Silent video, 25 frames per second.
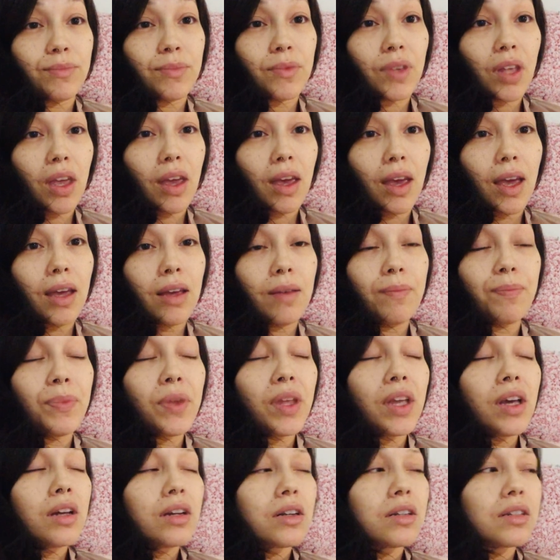Okay?
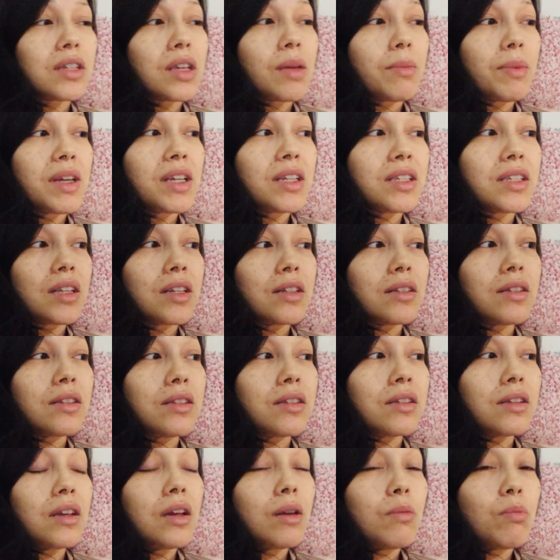Does that make
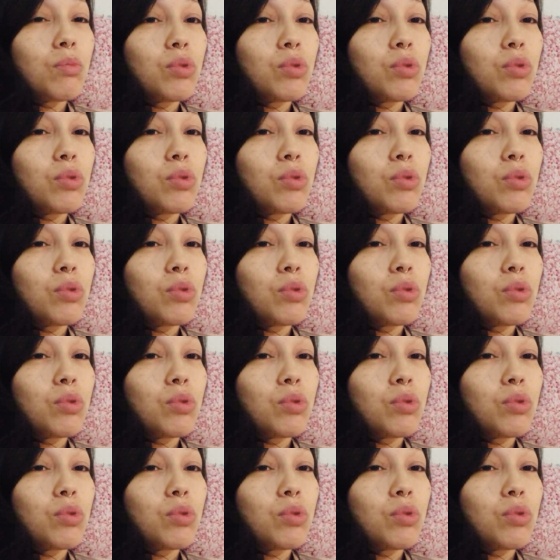sense?